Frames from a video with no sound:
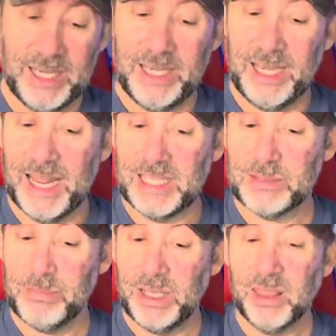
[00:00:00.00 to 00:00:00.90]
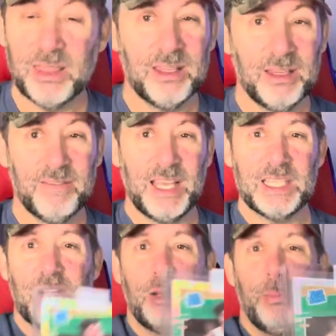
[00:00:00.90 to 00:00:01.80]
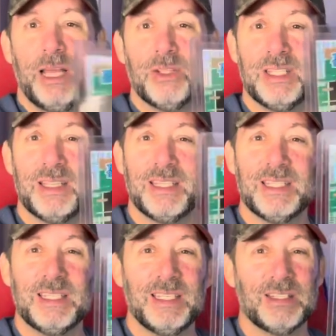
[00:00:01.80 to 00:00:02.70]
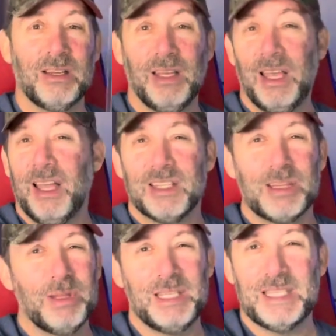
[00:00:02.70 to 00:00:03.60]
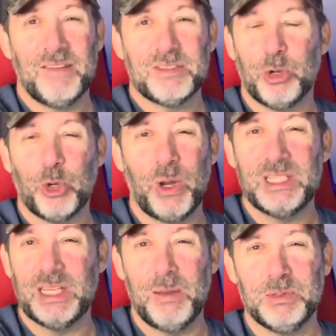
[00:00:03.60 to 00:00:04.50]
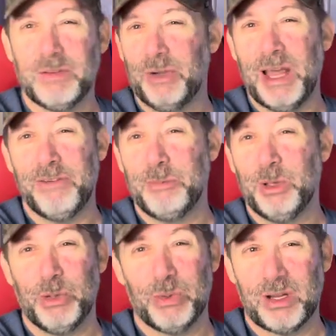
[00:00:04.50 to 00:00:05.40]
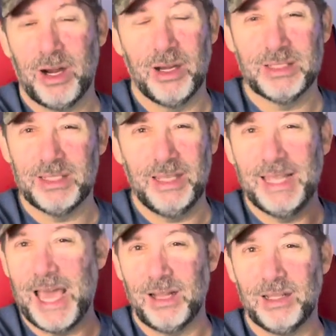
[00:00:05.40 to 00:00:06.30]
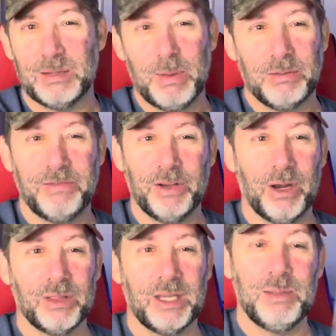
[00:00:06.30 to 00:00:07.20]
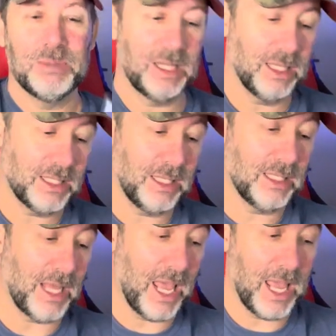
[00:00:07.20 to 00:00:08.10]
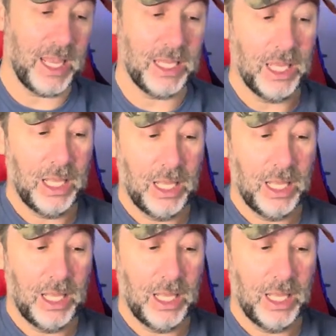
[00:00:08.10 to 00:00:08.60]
Nesmith, if that's how you pronounce it. This is a, some of these have some crazy names. If you're not familiar with cards, you got to look them up to figure out the names. This is a